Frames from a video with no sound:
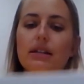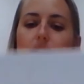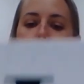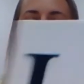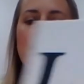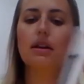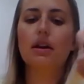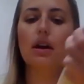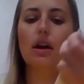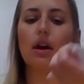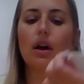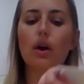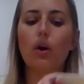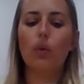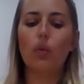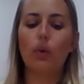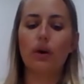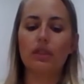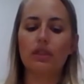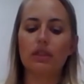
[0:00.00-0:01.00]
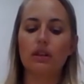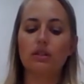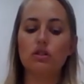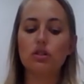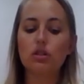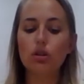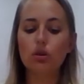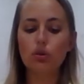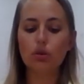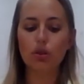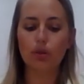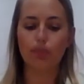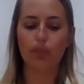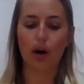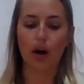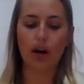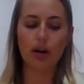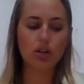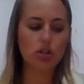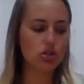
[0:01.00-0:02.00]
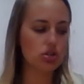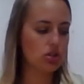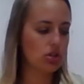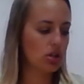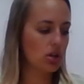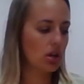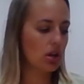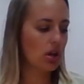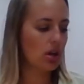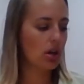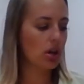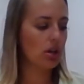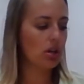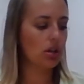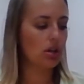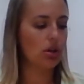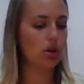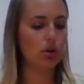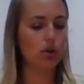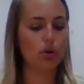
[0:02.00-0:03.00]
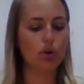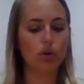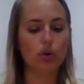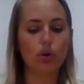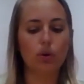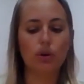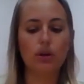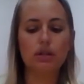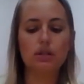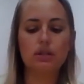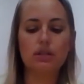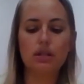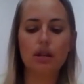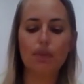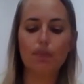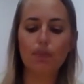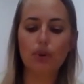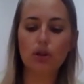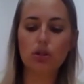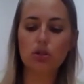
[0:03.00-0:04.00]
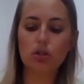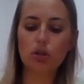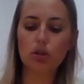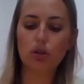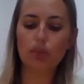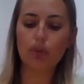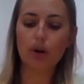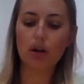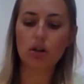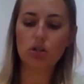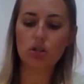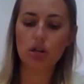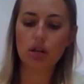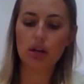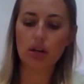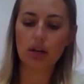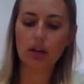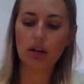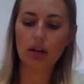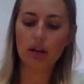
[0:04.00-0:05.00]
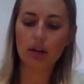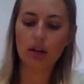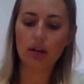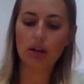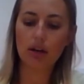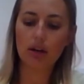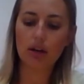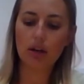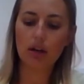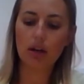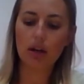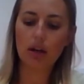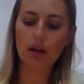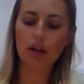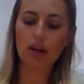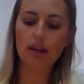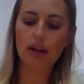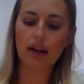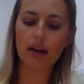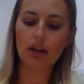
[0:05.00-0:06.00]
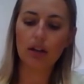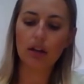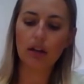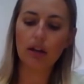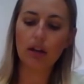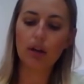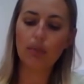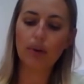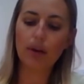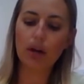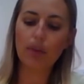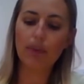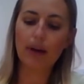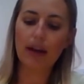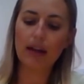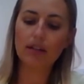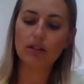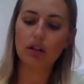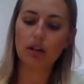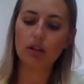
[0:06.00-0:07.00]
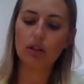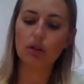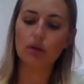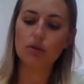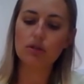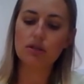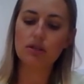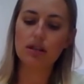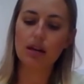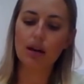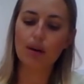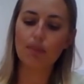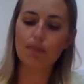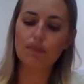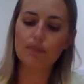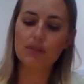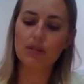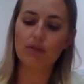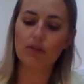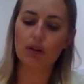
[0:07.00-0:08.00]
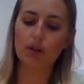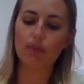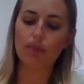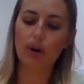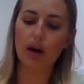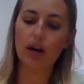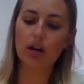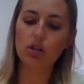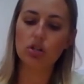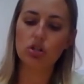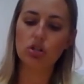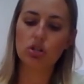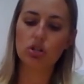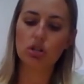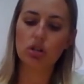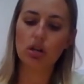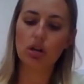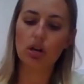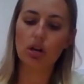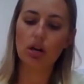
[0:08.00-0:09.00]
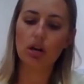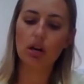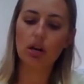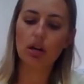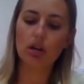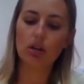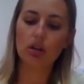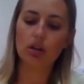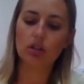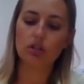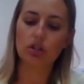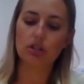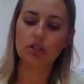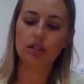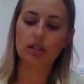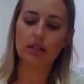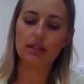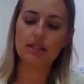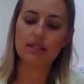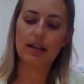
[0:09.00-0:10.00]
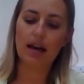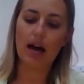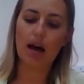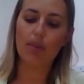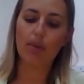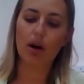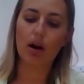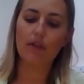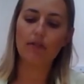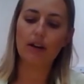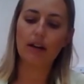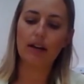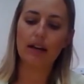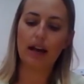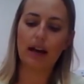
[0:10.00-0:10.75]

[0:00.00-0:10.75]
With the toothbrush, you dip your toothbrush in, get a little bit of paint on those tips of your brush. You're just going to dab off any extra,